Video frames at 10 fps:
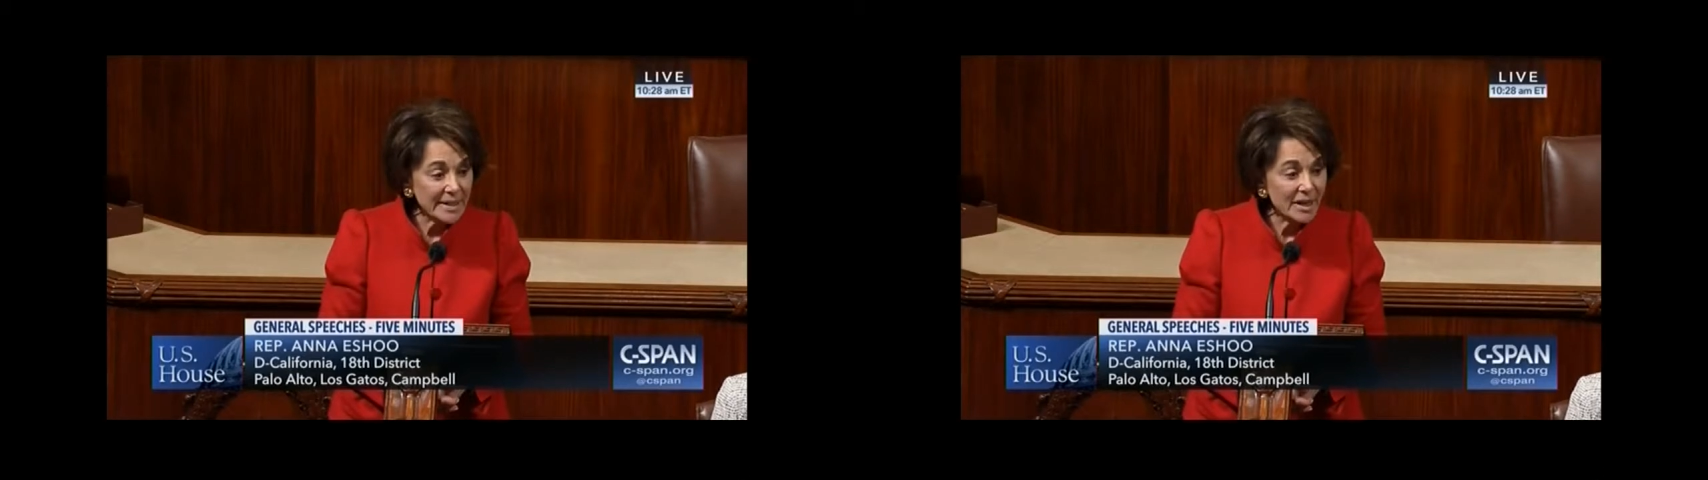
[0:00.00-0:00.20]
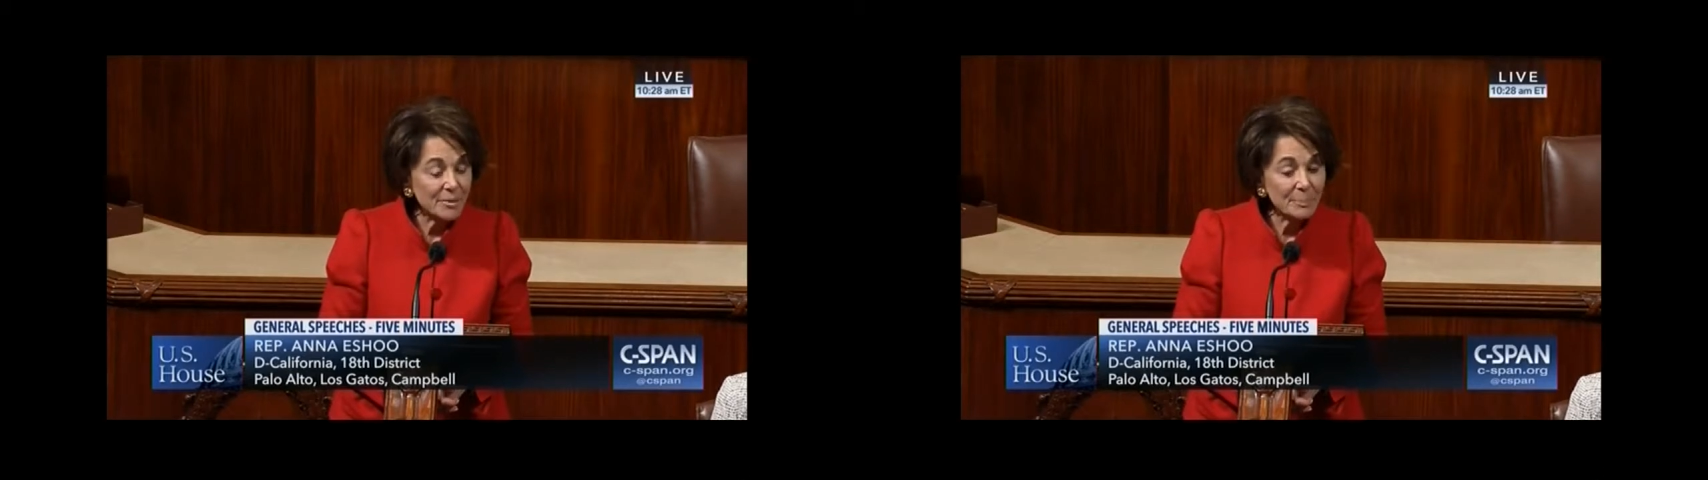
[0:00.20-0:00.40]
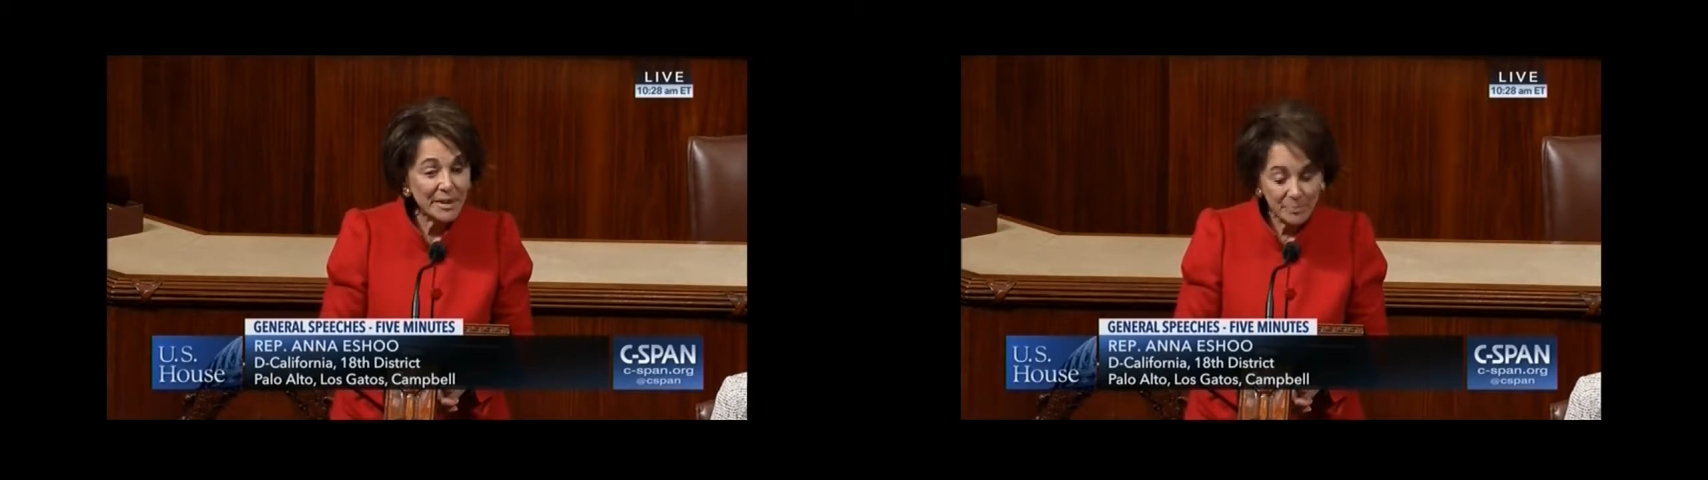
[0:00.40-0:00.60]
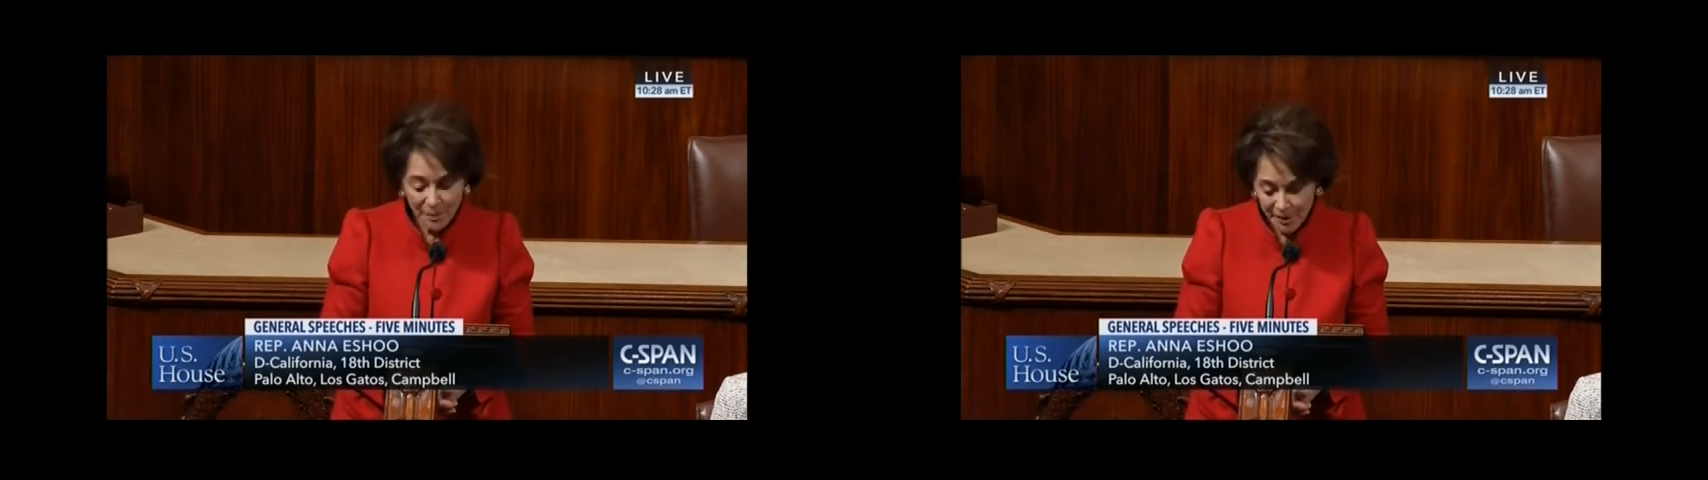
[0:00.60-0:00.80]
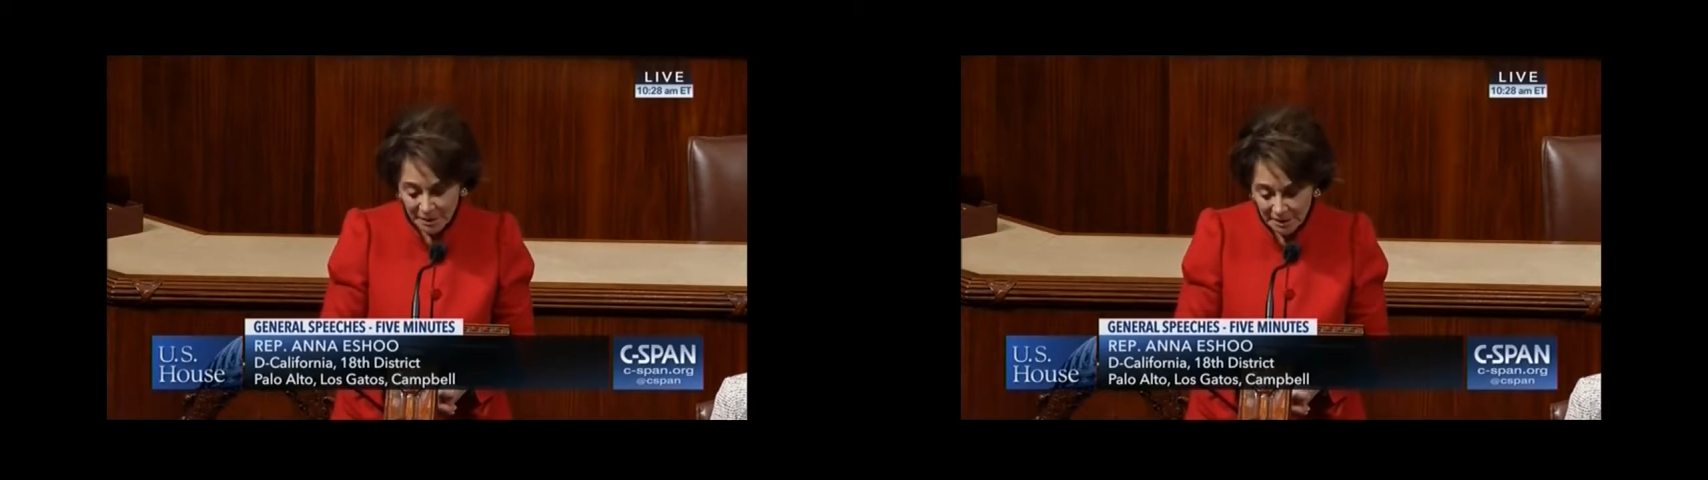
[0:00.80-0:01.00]
young
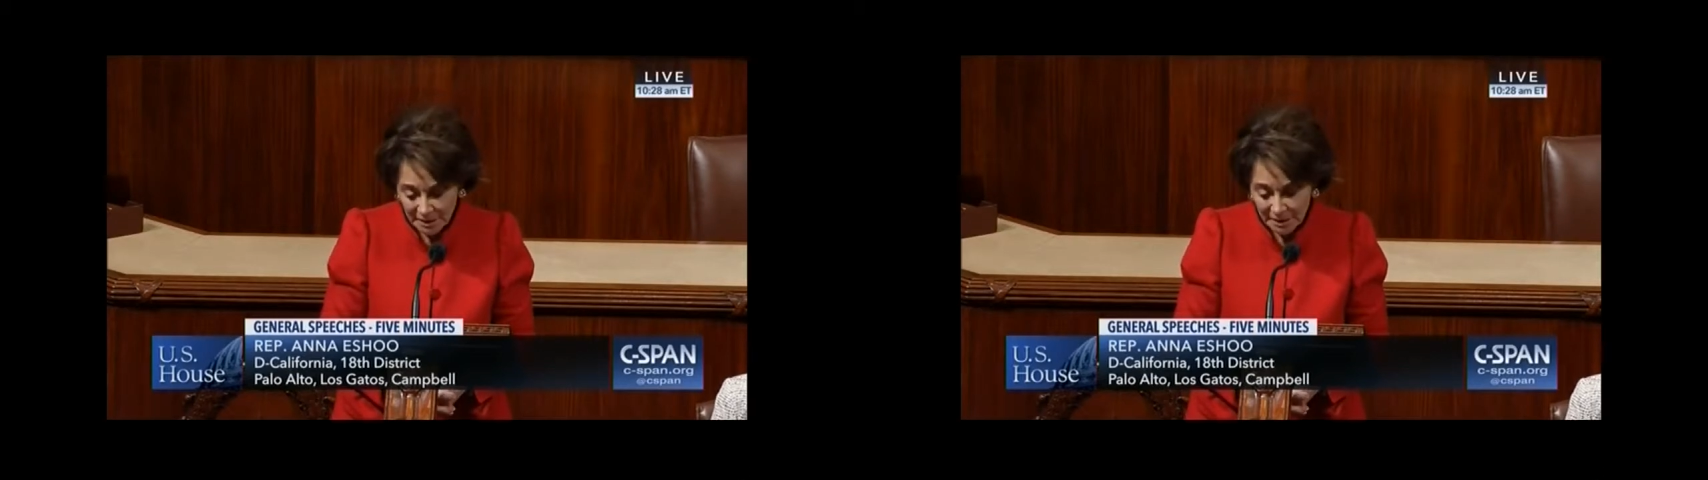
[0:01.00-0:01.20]
people